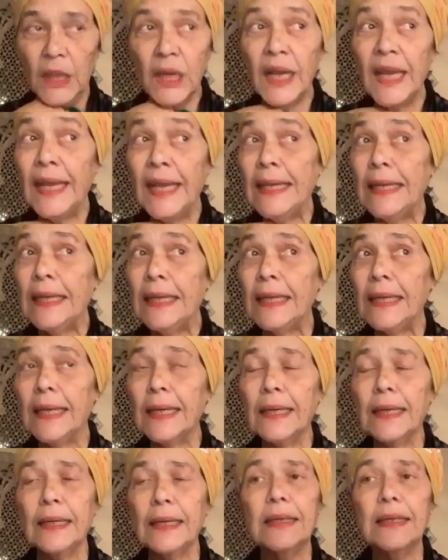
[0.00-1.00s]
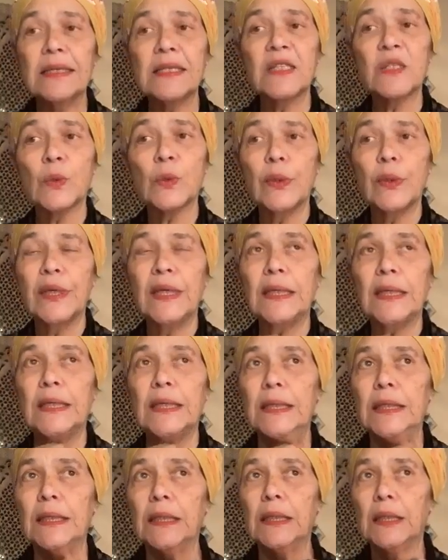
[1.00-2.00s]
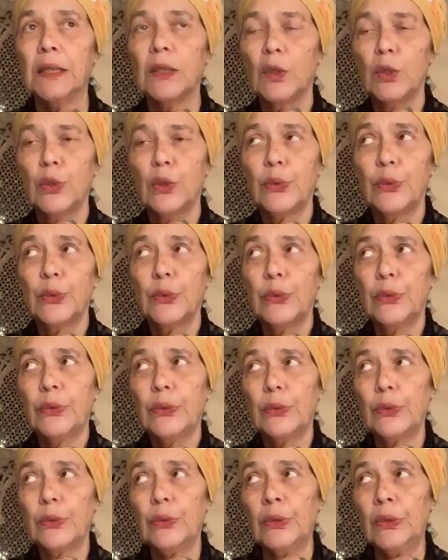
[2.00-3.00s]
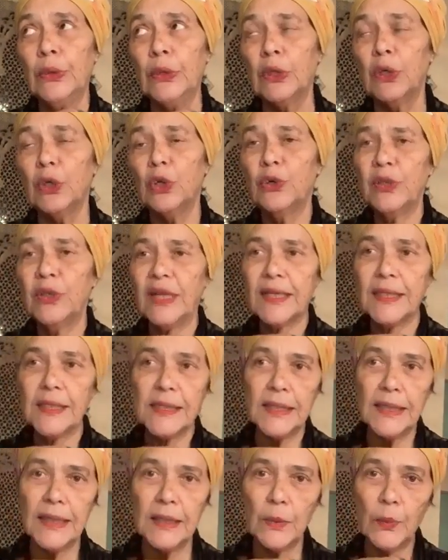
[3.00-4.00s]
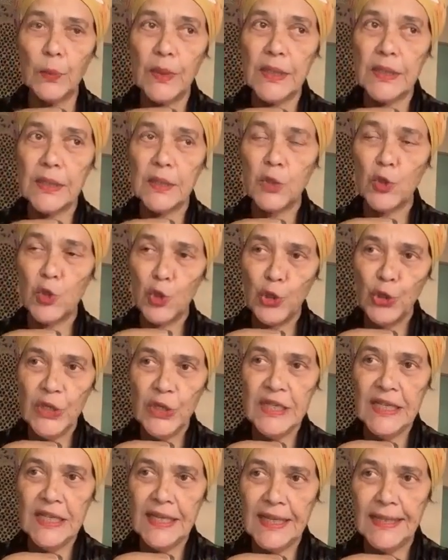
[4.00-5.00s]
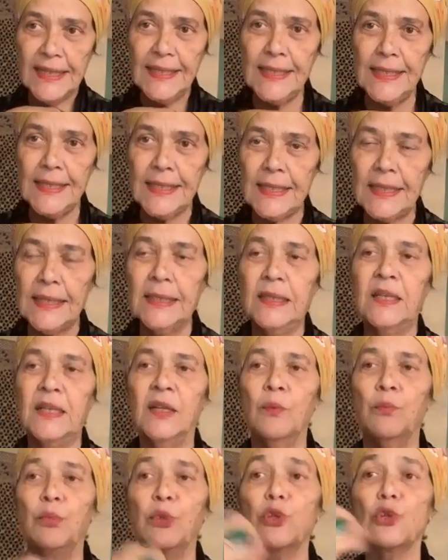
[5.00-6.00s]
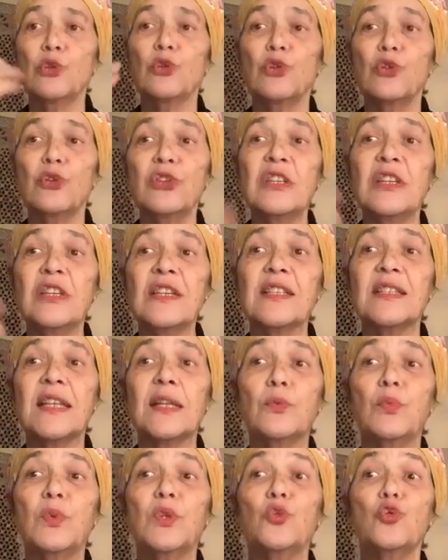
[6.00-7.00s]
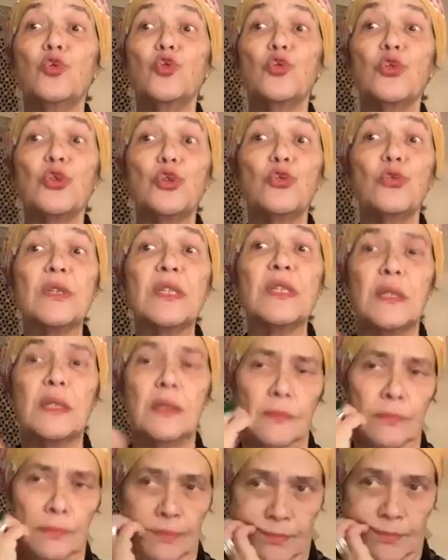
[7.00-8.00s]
Cleaning is really connected with dirtiness, but a dirtiness that we don't want to see.